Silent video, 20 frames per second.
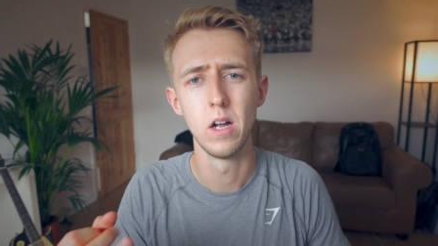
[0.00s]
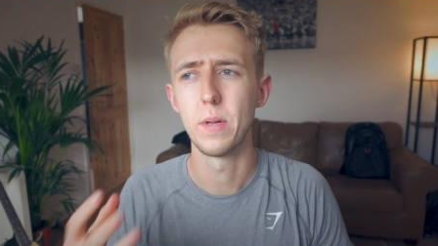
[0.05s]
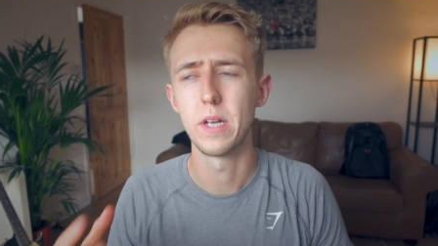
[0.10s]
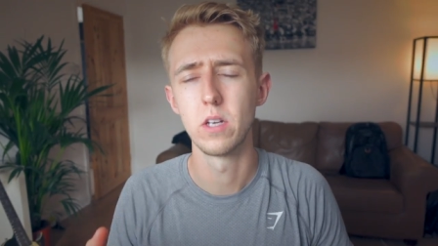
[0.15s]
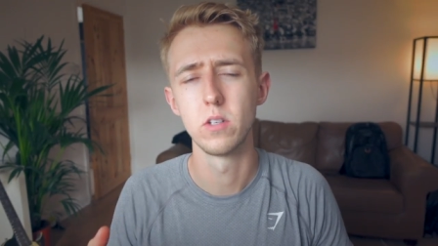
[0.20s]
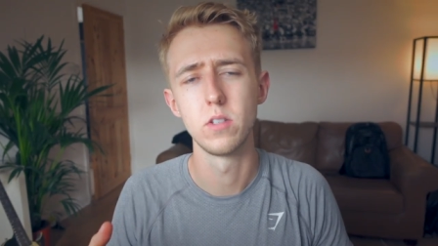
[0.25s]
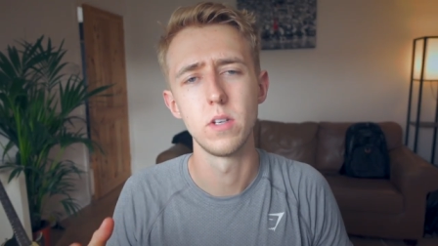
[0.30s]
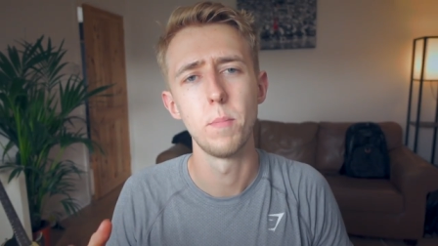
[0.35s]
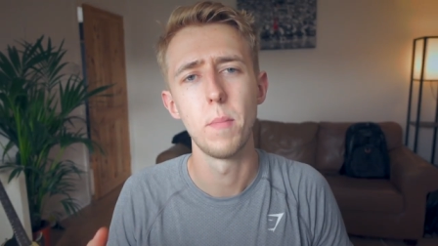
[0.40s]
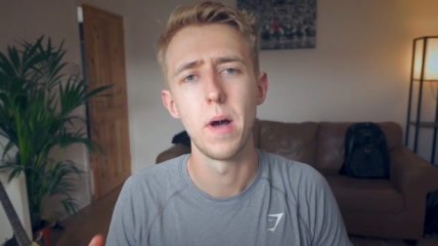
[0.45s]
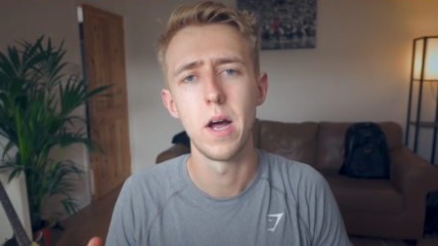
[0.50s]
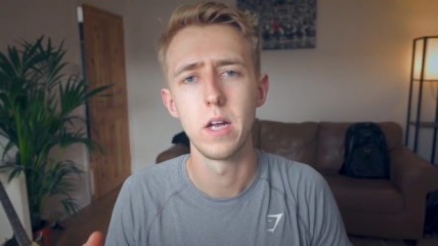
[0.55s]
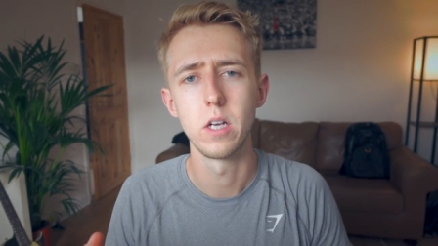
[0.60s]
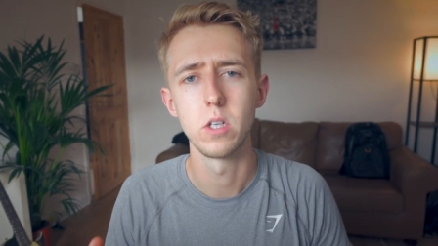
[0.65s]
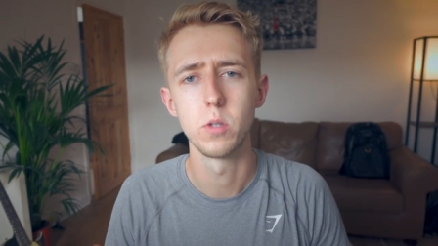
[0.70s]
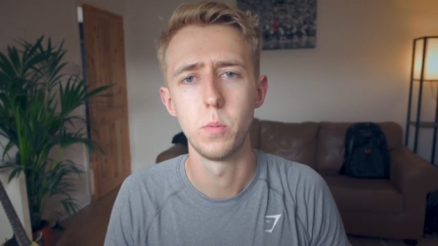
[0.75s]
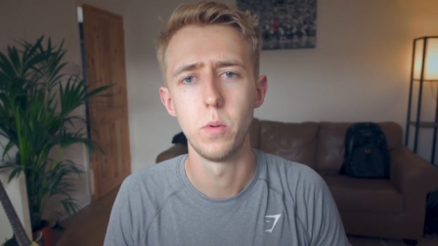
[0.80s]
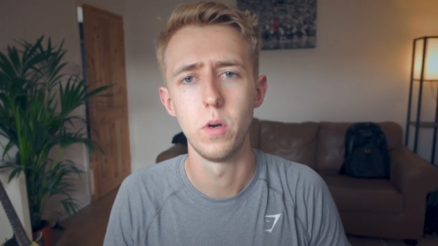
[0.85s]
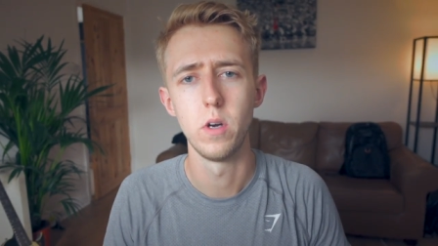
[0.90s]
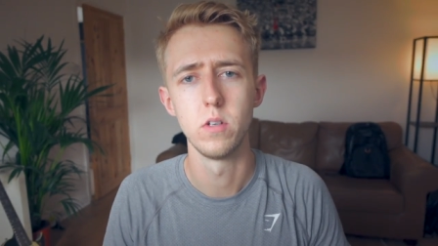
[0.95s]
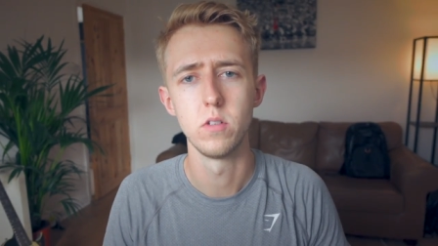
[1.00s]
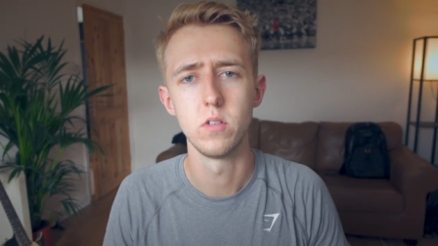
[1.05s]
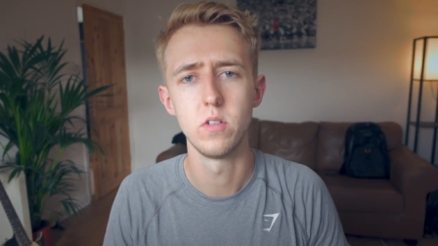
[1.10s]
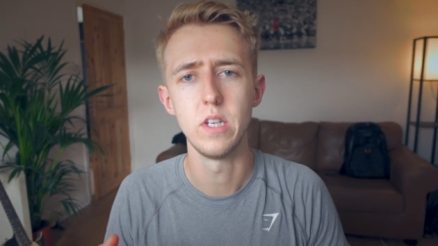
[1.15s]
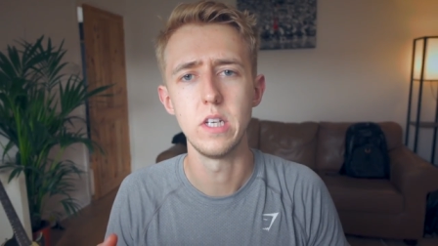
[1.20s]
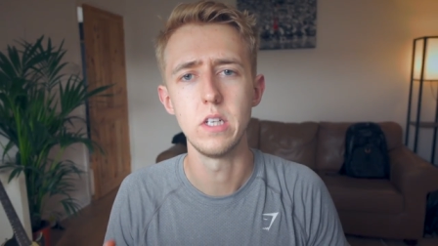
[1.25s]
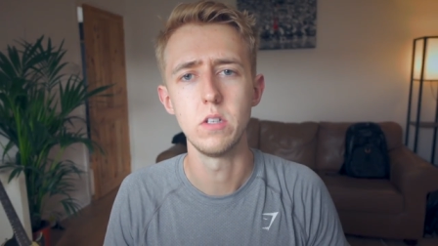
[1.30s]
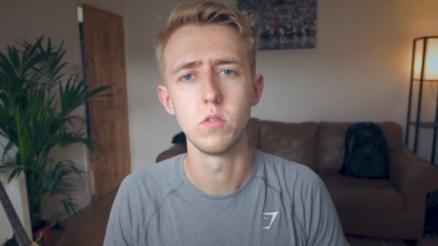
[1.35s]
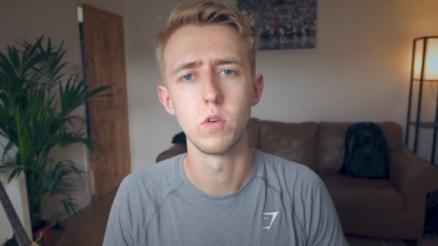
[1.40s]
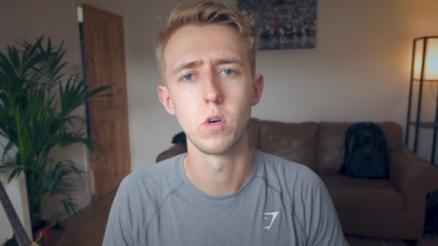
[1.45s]
because in my experience,
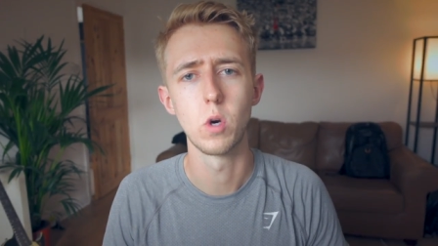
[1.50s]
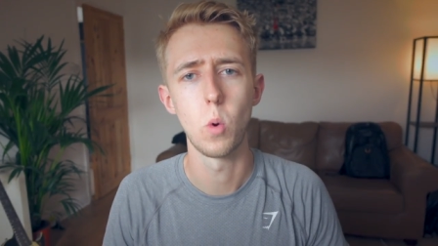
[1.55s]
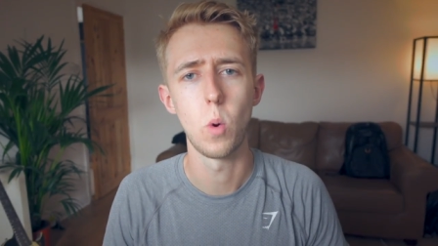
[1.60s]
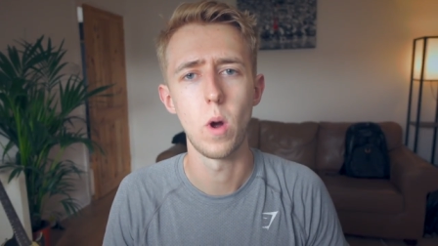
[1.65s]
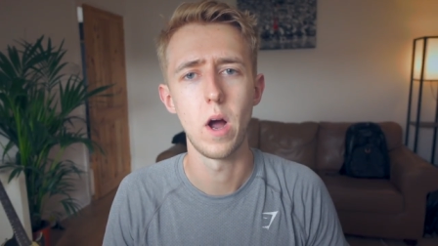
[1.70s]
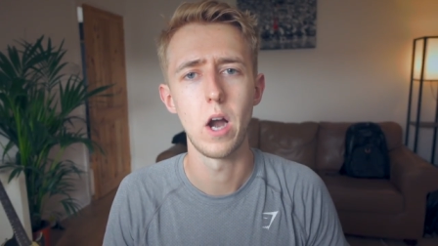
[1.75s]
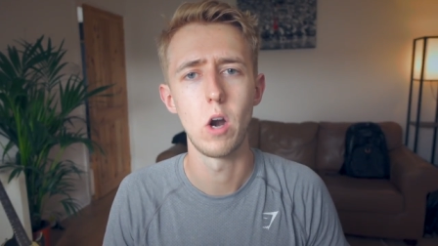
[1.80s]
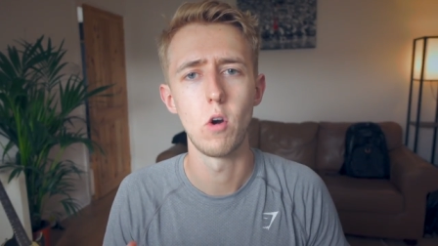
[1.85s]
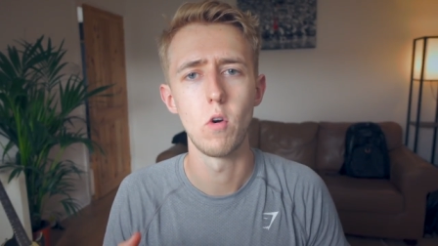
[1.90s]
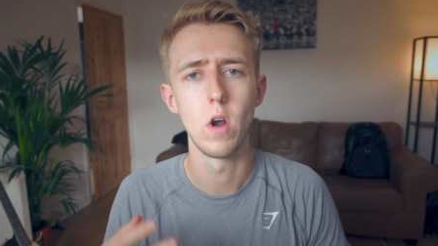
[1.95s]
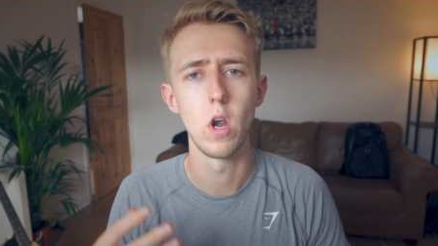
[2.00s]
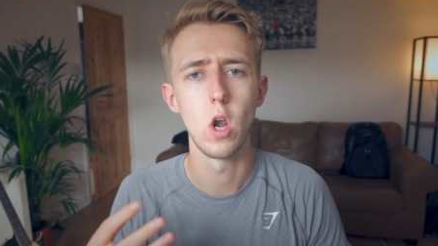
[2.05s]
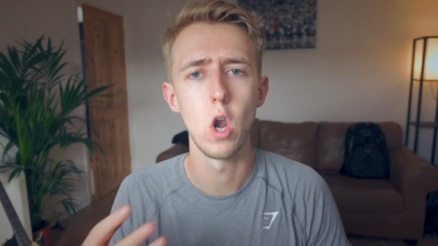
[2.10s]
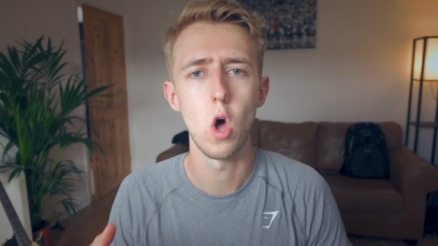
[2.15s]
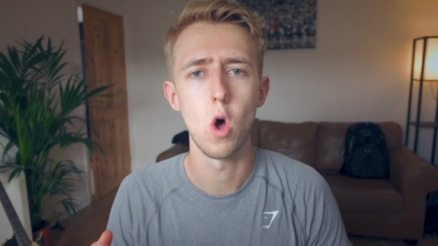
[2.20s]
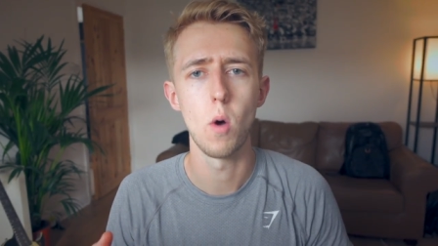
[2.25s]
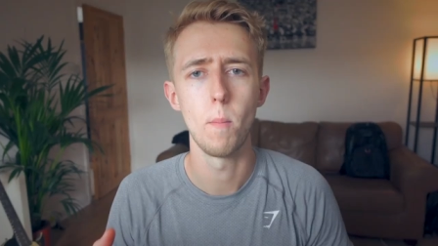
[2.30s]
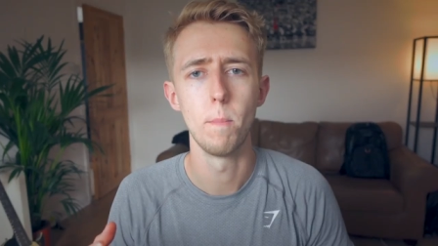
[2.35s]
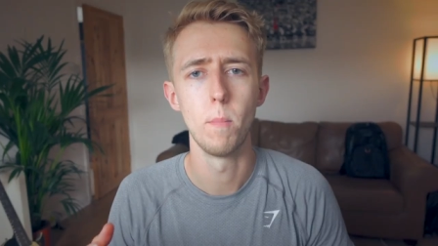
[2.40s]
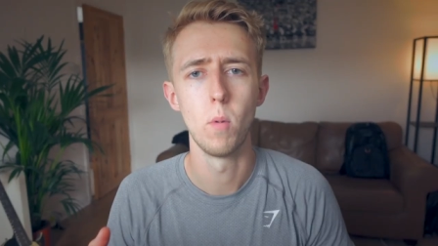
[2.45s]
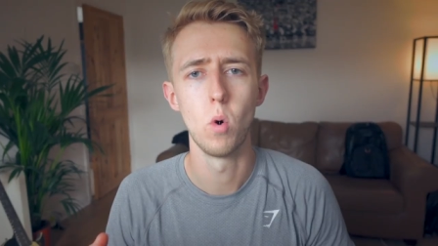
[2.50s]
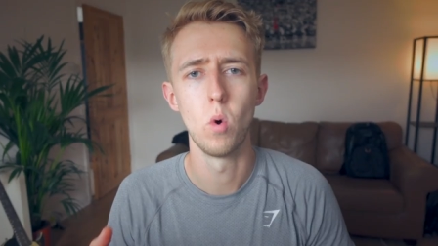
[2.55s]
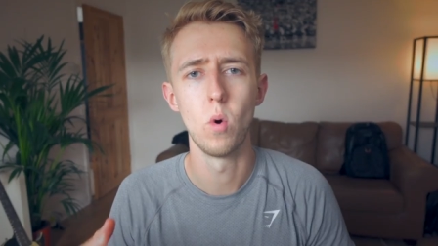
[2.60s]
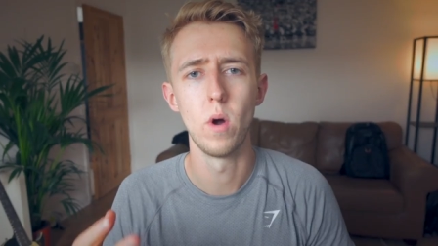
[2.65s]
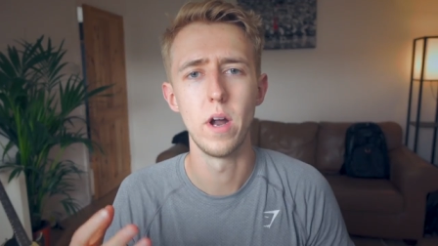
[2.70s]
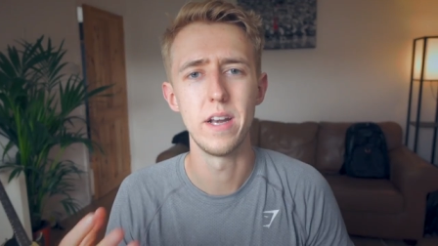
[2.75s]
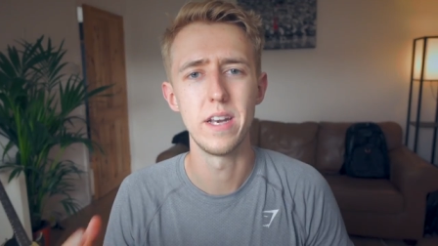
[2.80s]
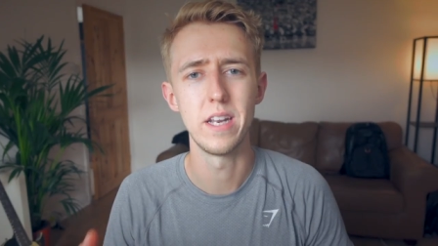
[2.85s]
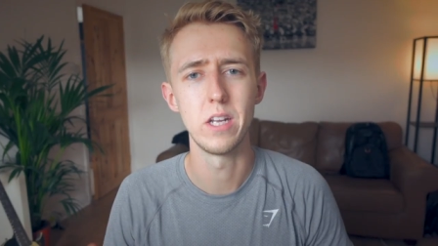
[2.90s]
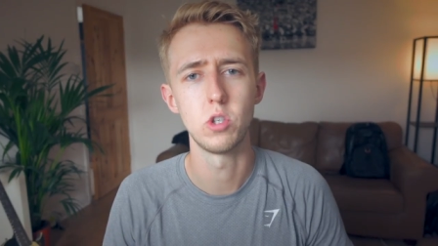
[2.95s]
these require a lot
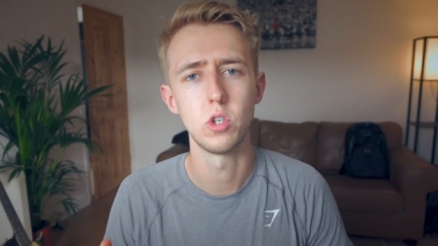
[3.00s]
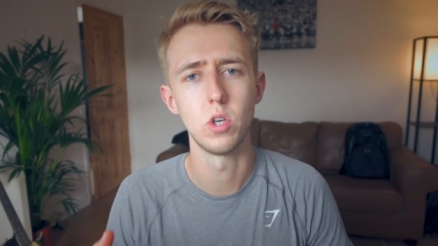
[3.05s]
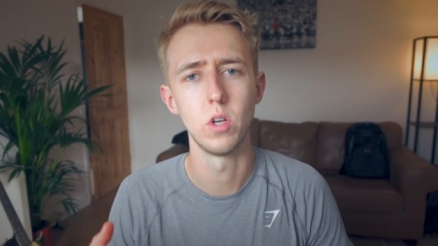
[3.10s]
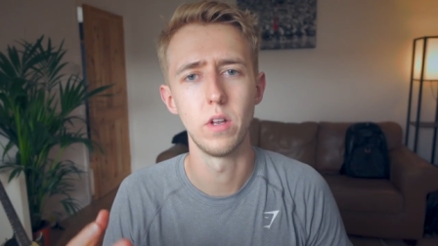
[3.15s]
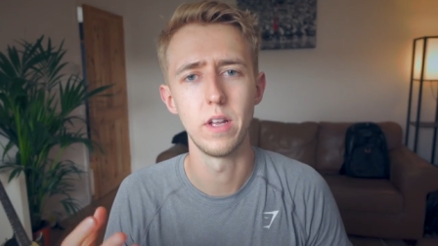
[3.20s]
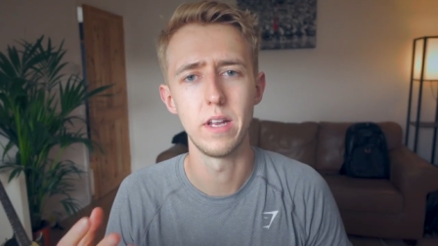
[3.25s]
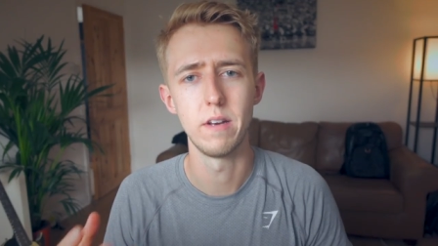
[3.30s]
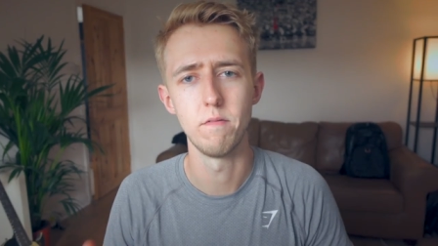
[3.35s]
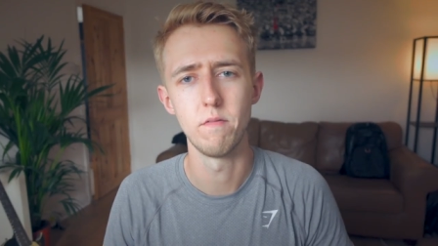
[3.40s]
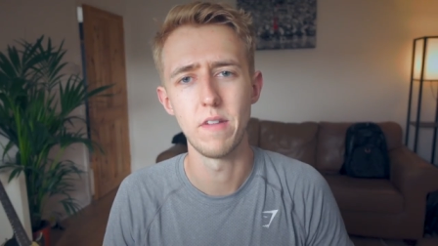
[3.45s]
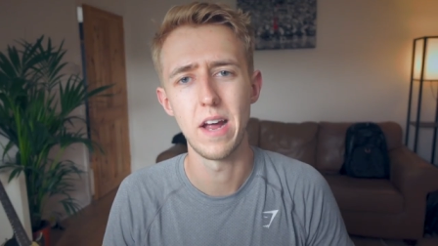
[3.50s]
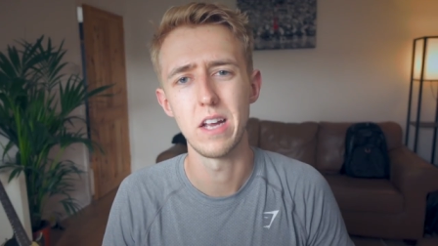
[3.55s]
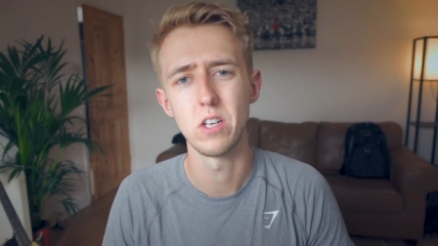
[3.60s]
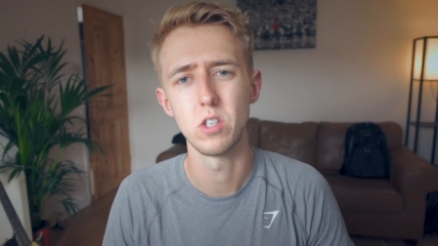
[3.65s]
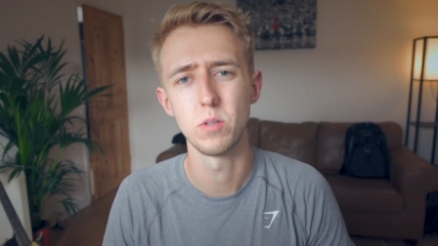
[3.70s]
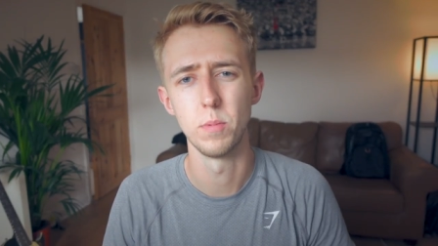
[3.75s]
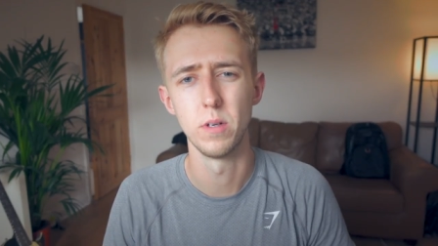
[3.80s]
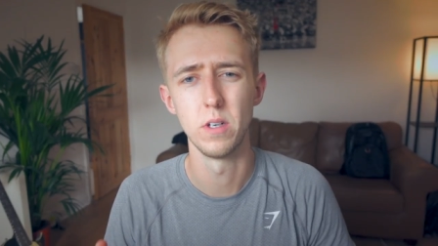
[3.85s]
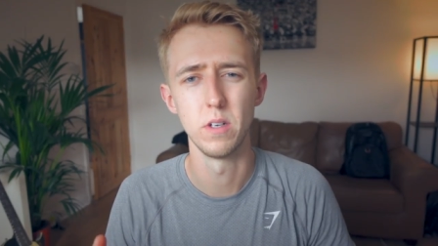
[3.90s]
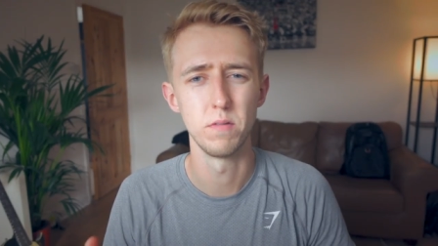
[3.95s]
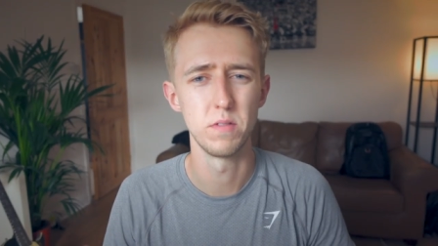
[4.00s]
more initial investment